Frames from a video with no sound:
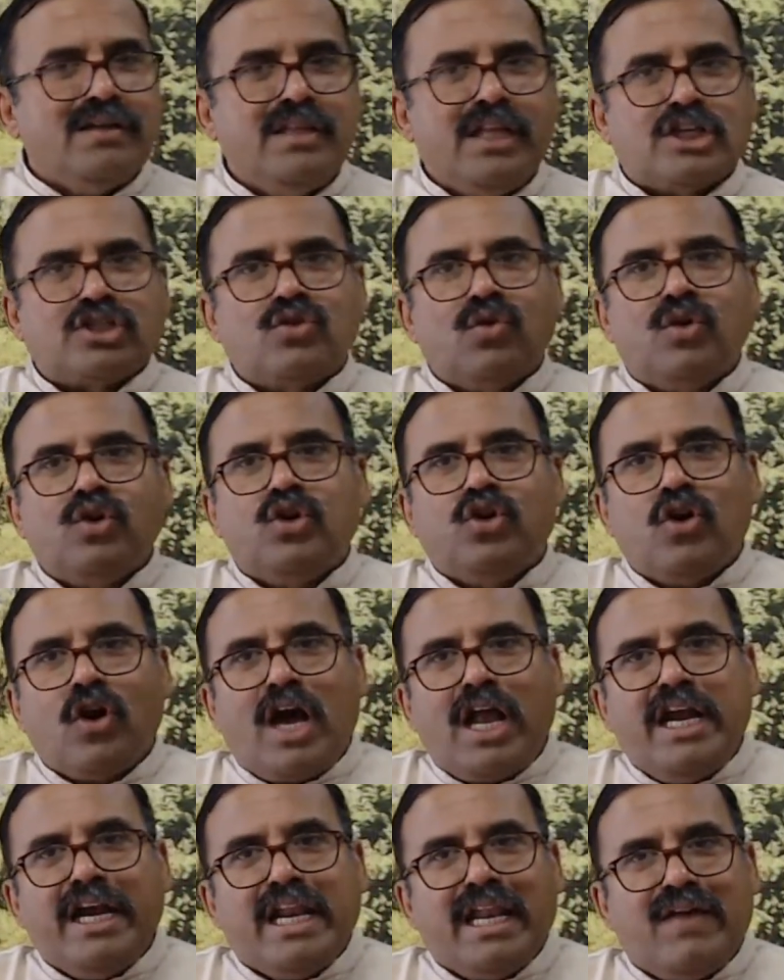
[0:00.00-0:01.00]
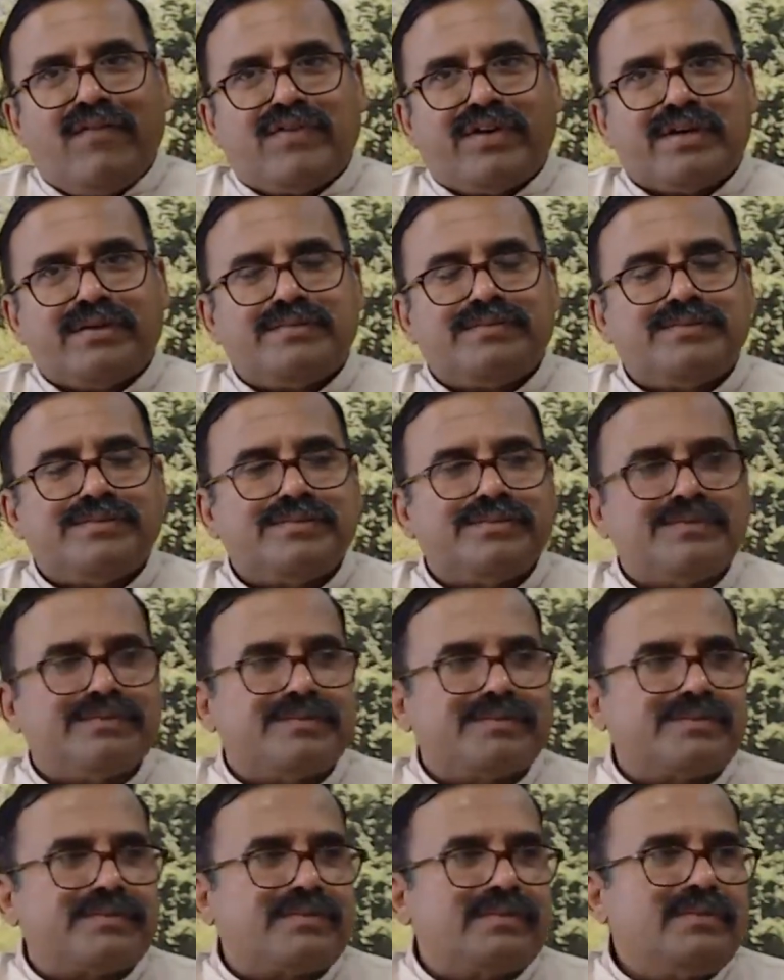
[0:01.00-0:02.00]
There's no duality left.
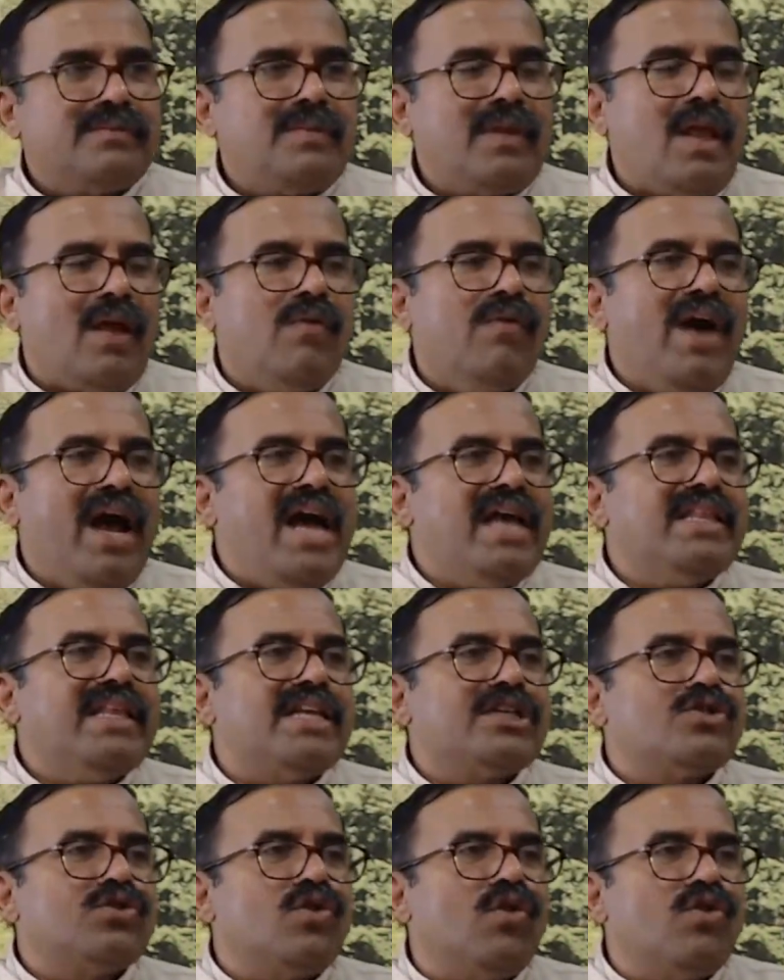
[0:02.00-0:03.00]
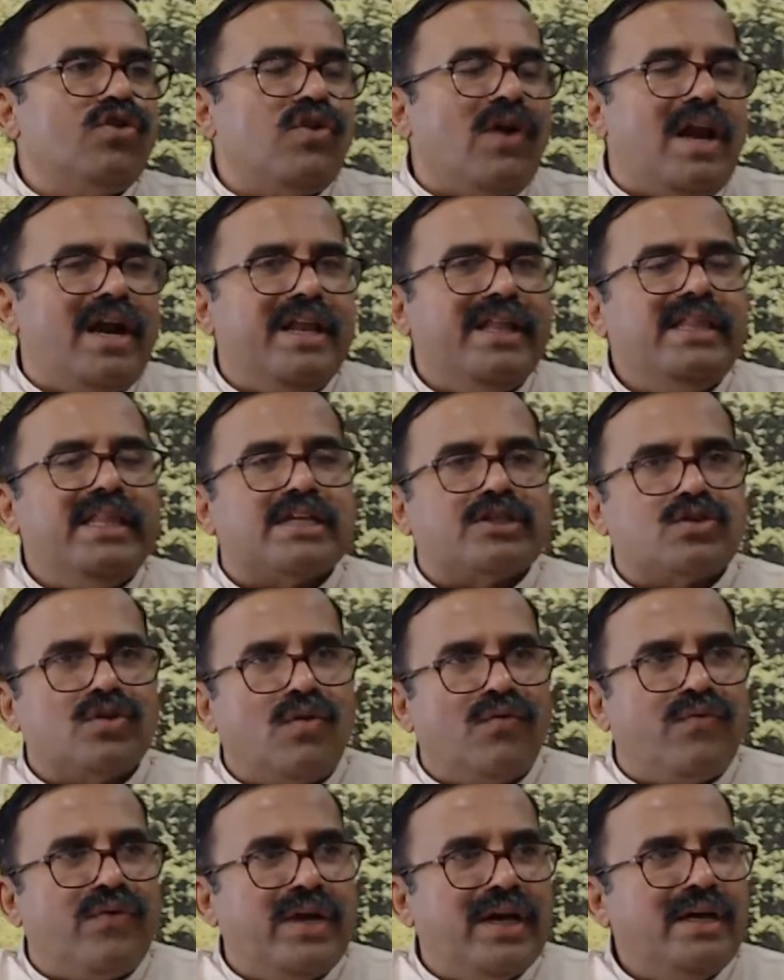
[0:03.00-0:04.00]
Where there is no duality, there's
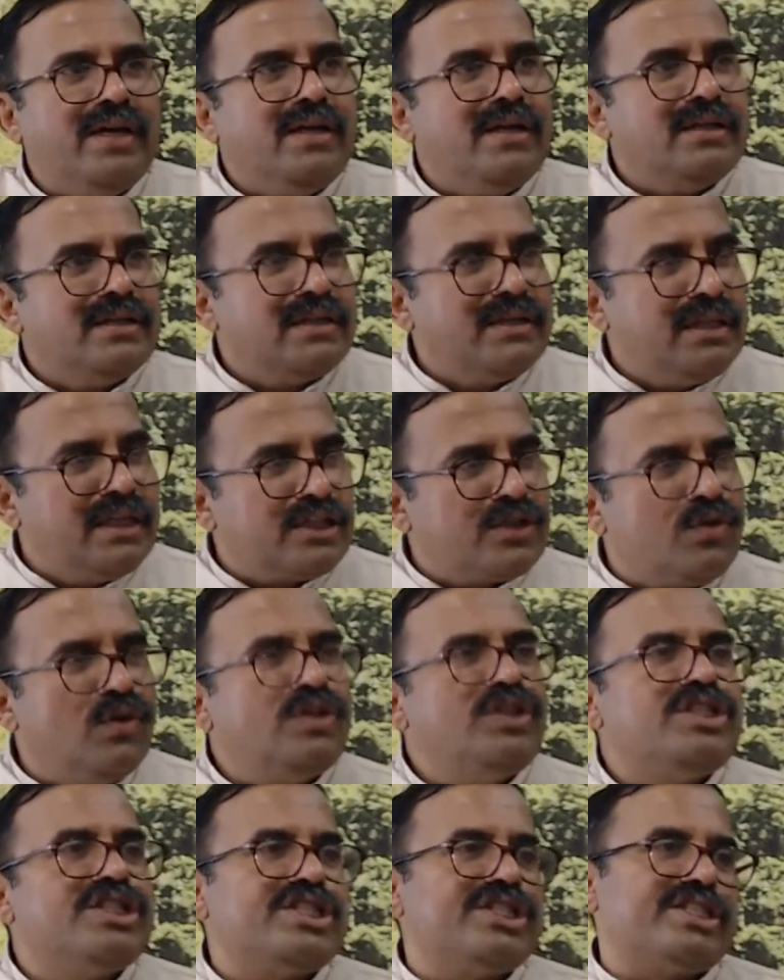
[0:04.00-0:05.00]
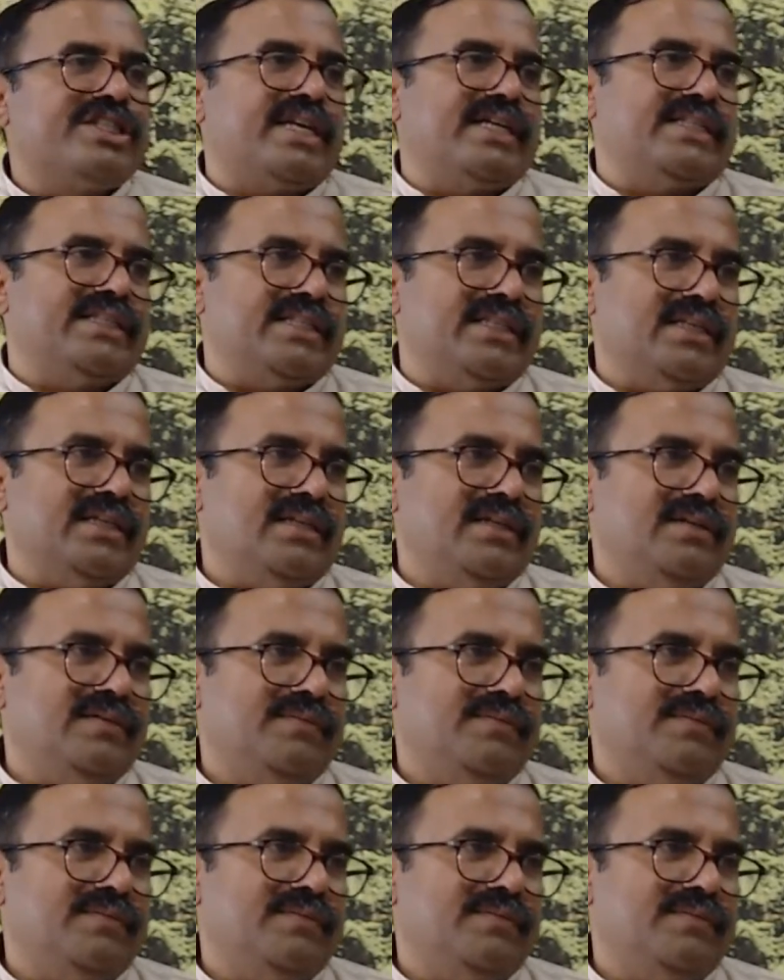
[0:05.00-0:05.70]
no fear, there's no stress.